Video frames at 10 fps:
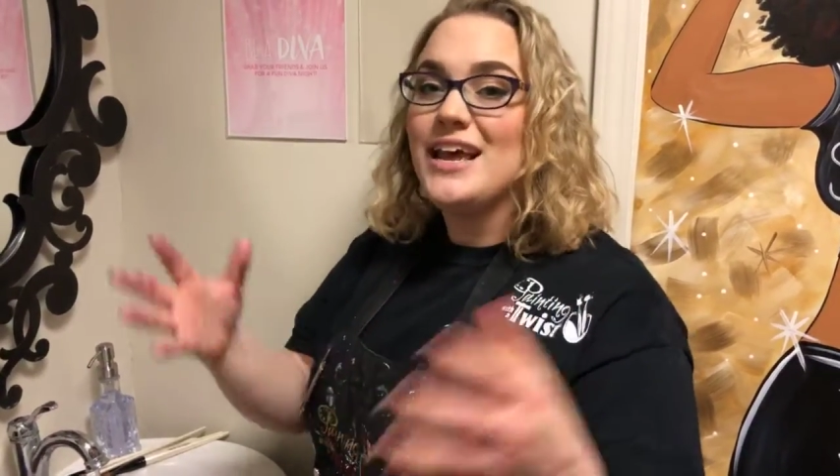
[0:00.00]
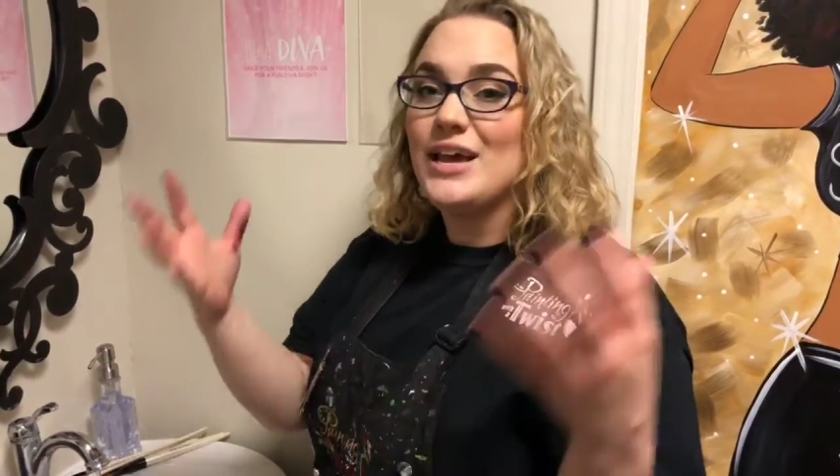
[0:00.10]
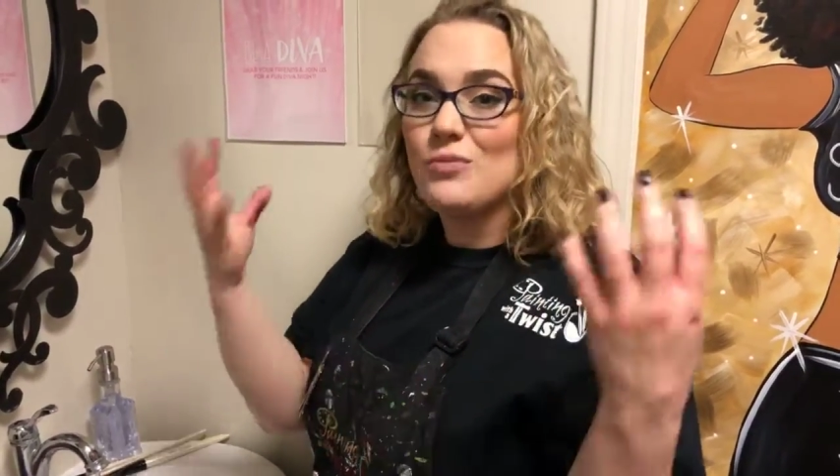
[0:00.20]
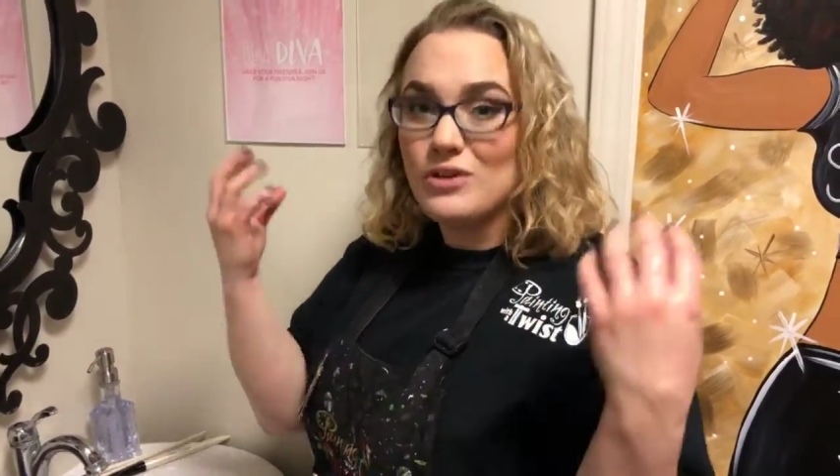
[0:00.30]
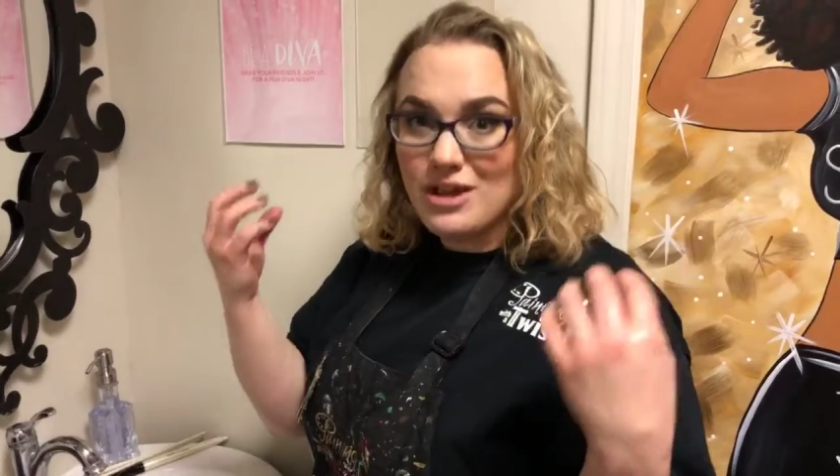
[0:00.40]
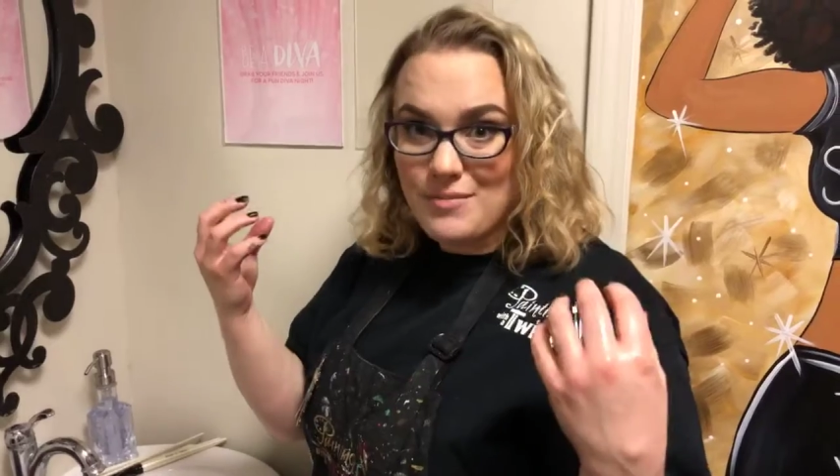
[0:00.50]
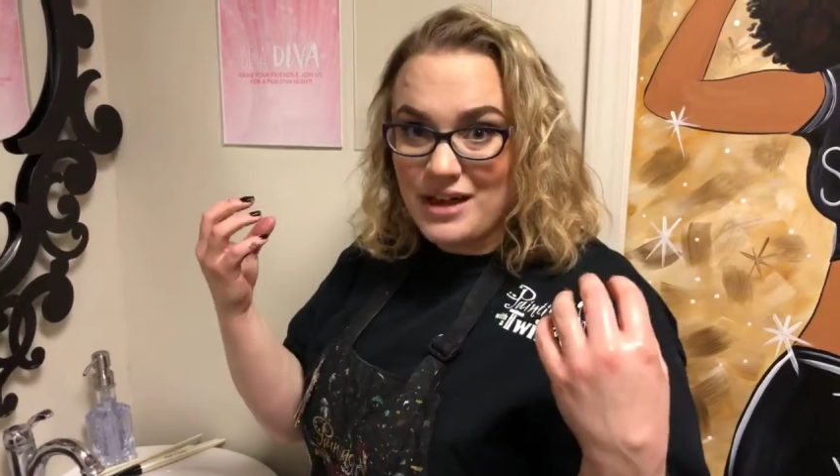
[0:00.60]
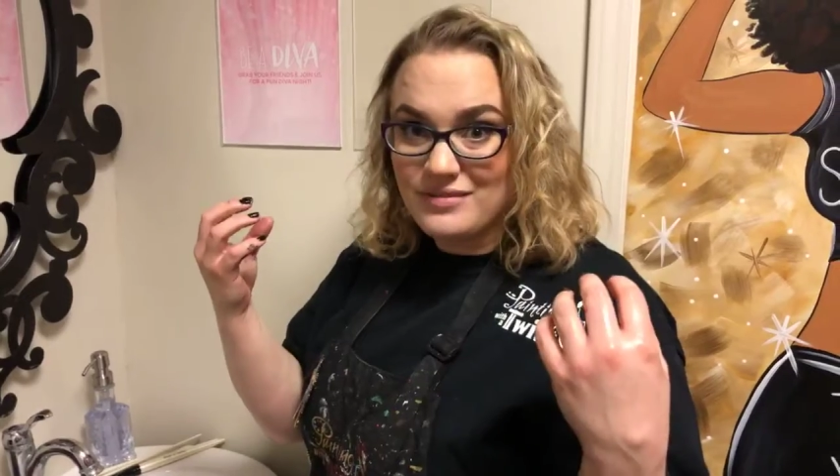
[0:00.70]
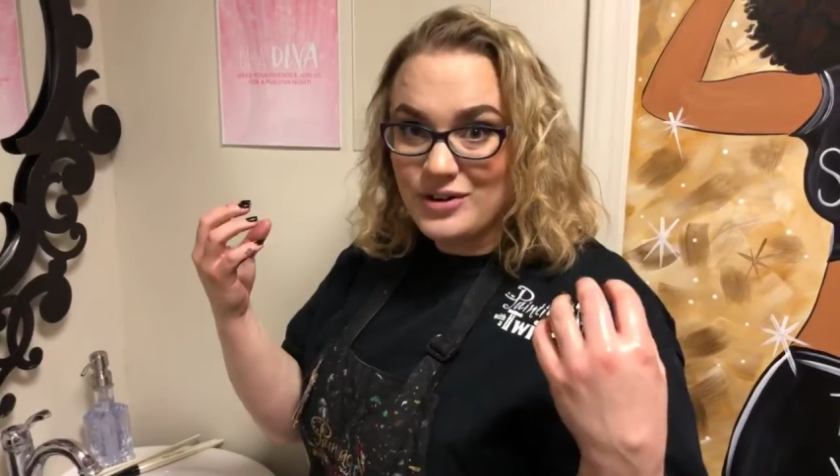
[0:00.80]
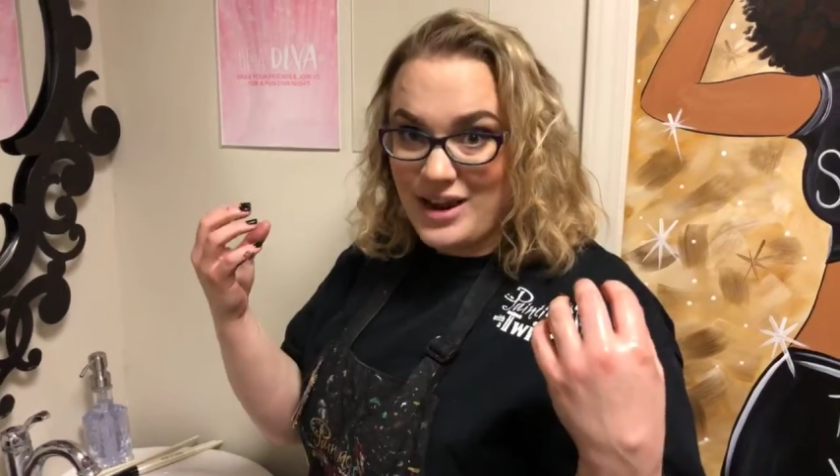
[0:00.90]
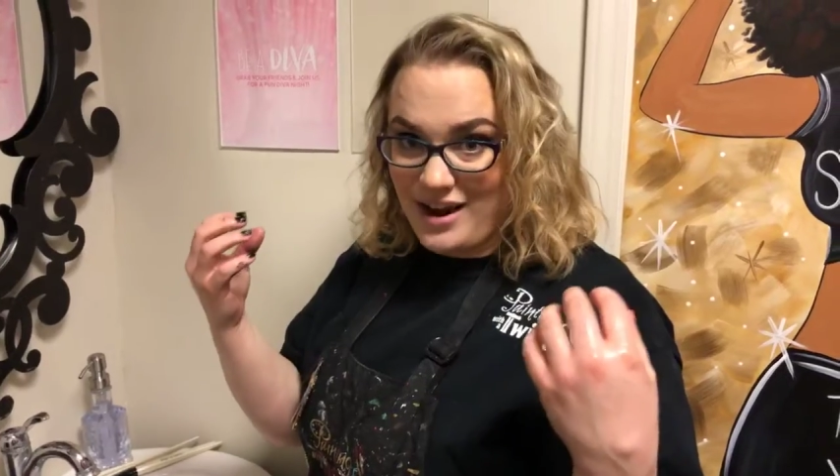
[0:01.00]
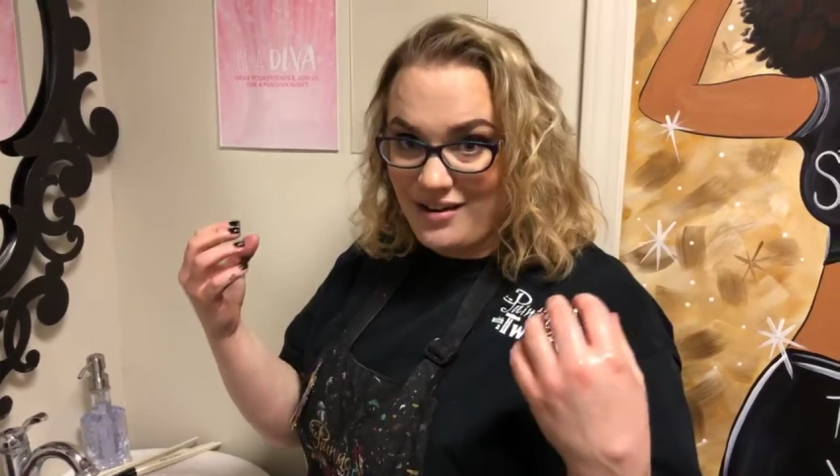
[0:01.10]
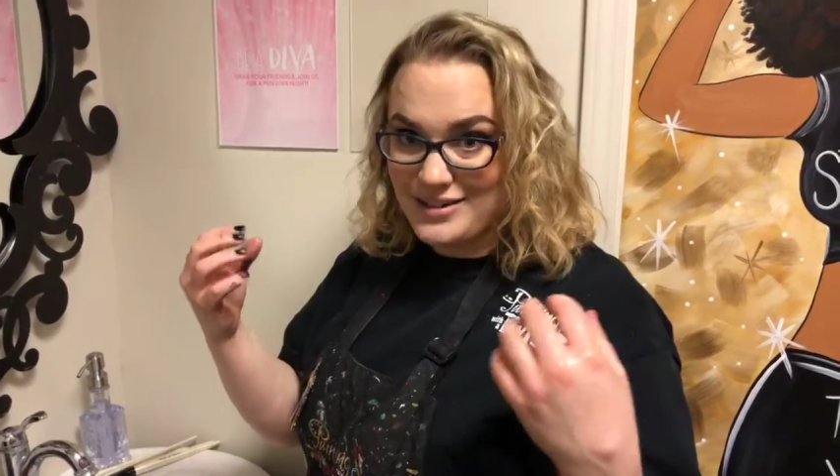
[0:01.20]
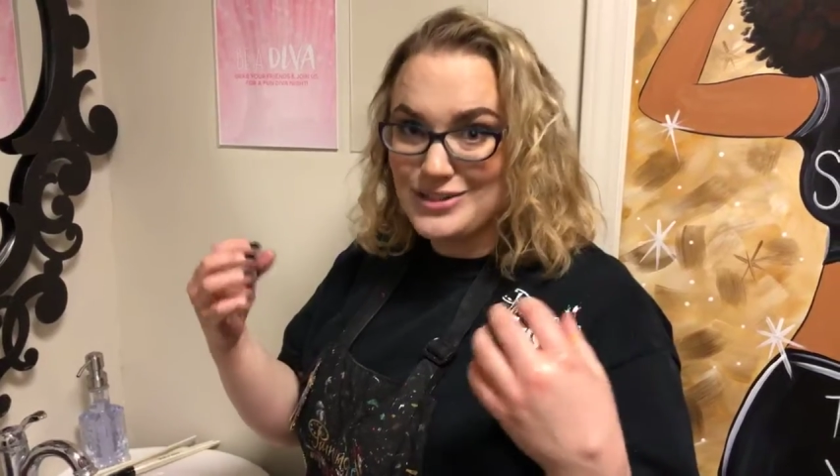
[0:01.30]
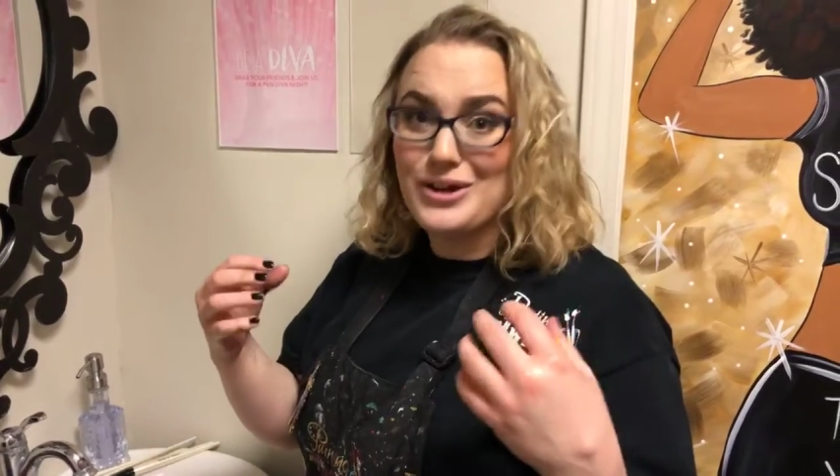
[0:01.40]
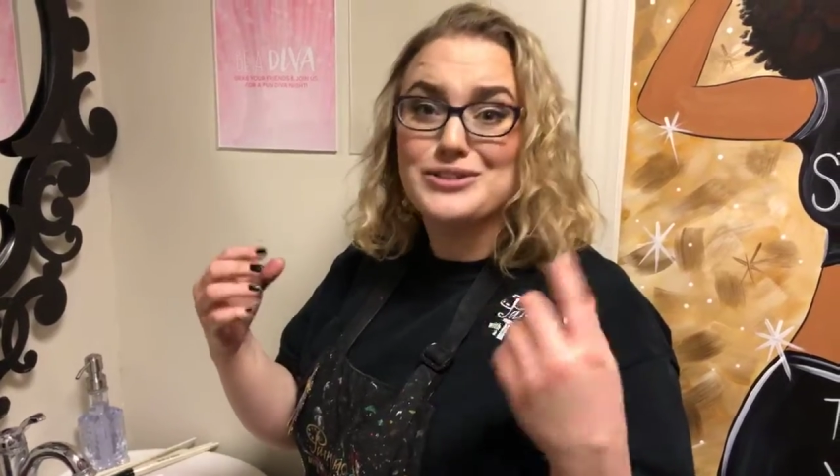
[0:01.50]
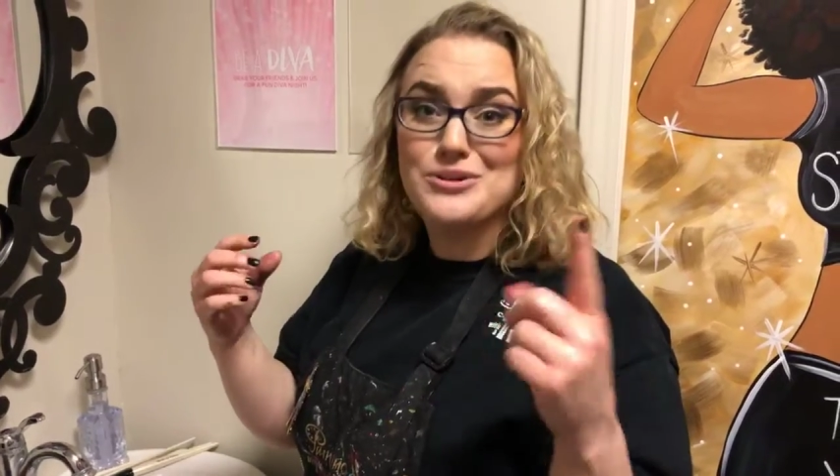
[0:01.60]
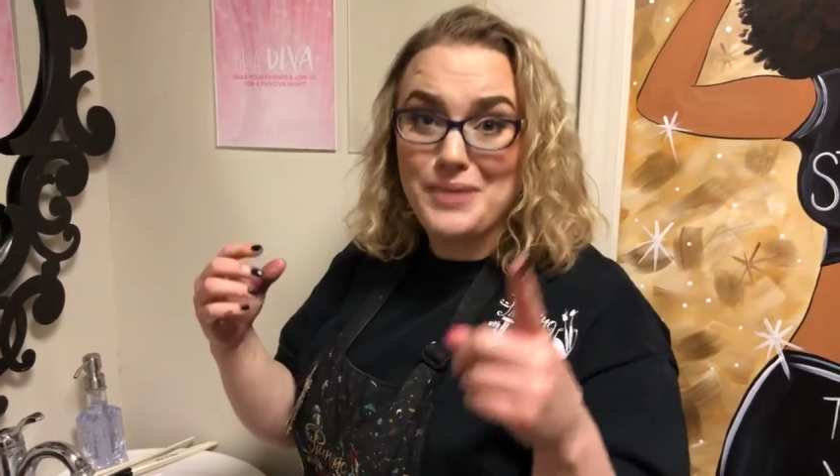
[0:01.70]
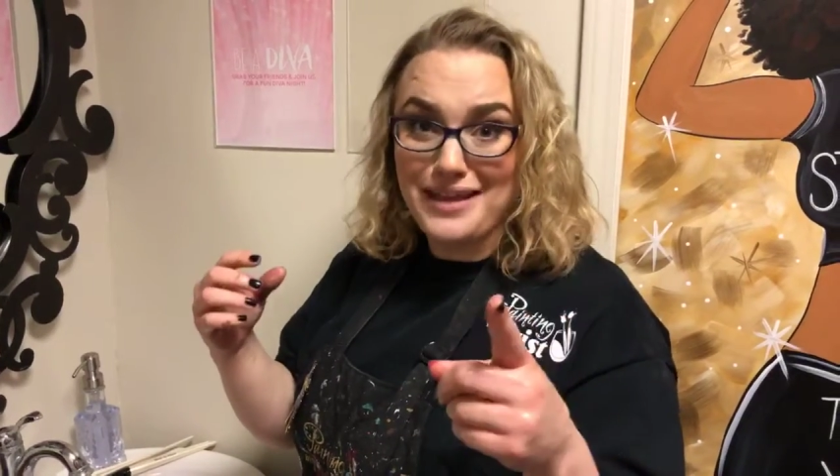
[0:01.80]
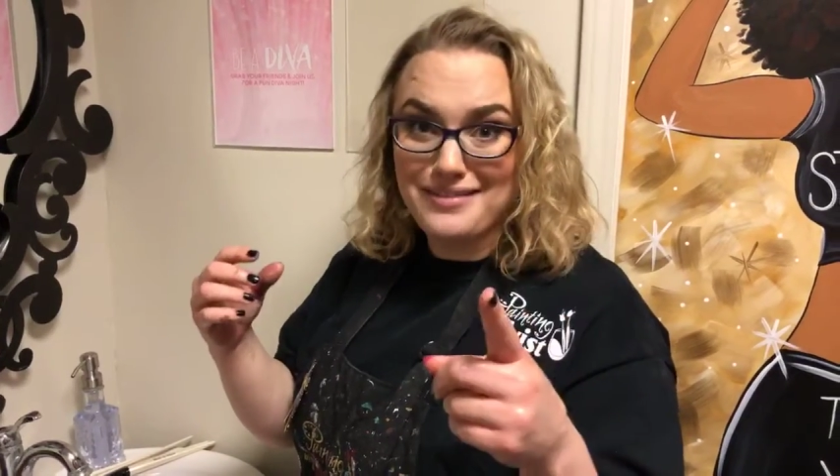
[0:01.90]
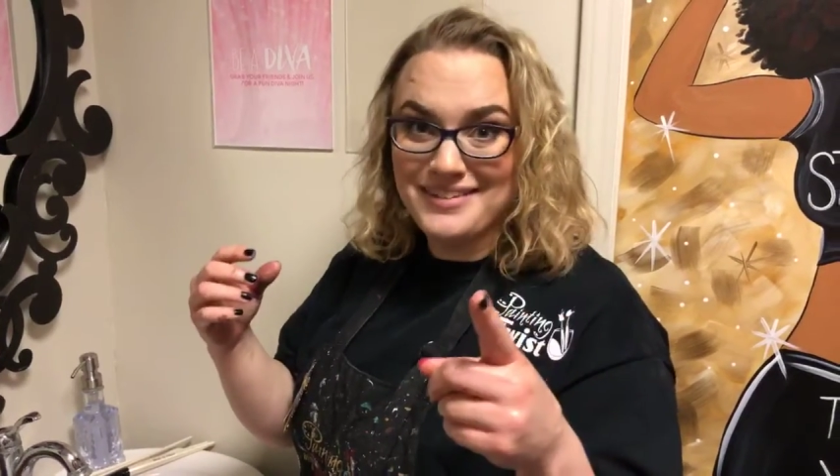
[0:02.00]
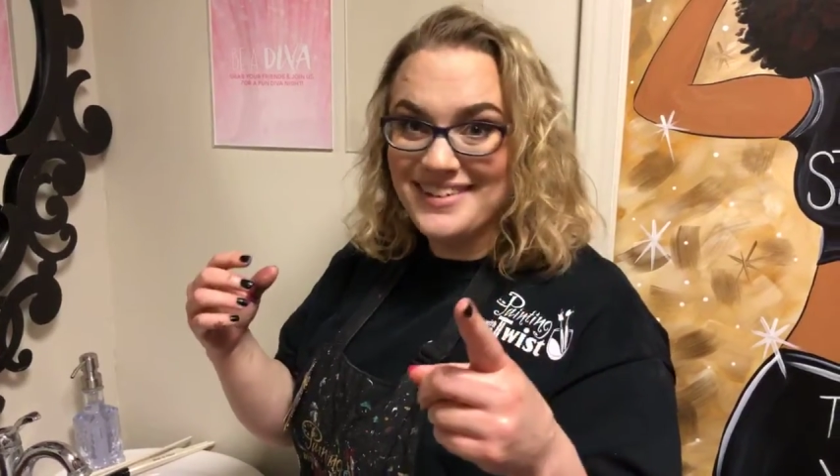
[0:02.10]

It will come out of your hair as long as you bathe.